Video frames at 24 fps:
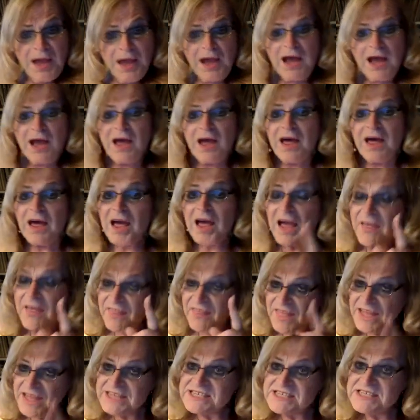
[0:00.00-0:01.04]
Uh,
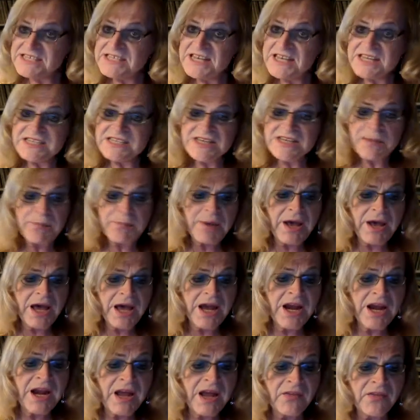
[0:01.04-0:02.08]
that sets up
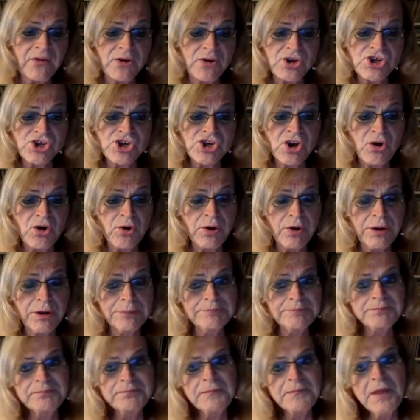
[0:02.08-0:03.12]
another joke.
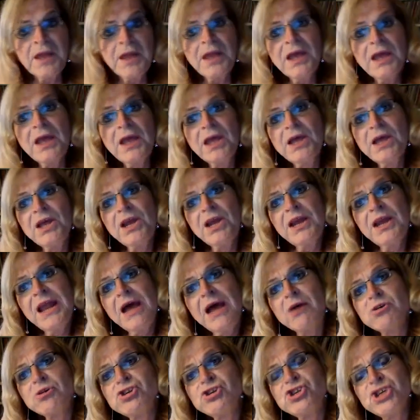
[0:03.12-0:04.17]

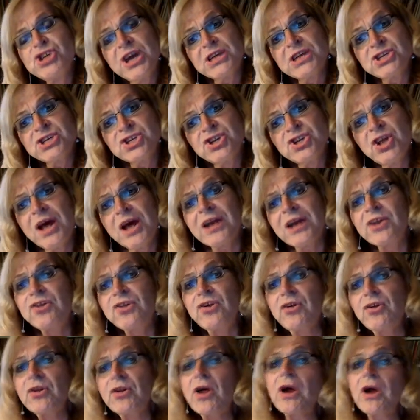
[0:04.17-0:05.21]
Now, just not
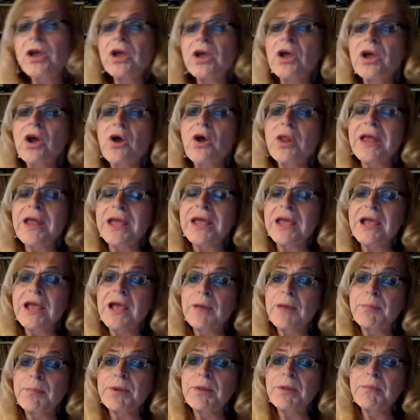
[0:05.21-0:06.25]
too long ago, like a
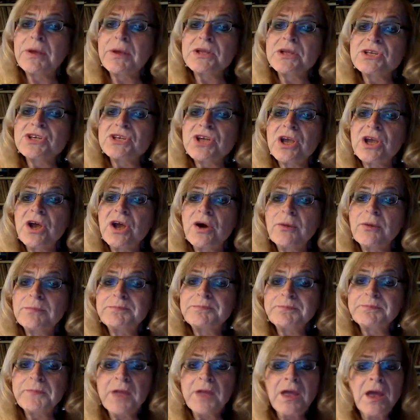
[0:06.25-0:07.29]
couple of months ago,
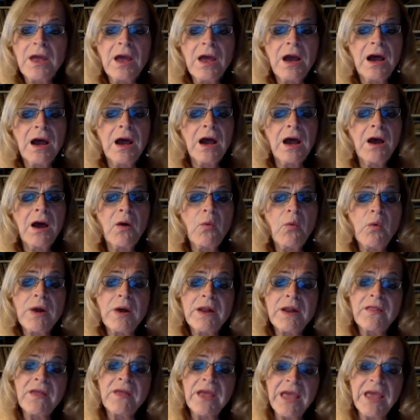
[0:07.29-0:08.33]
uh,
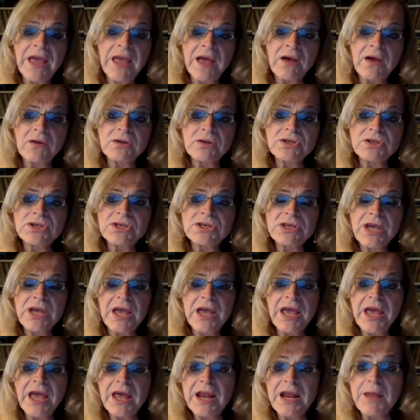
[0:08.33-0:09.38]
one of the gals
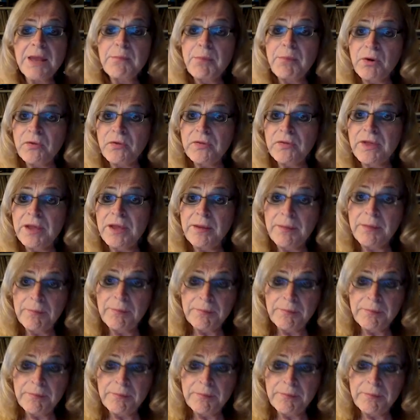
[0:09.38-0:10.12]
had a birthday.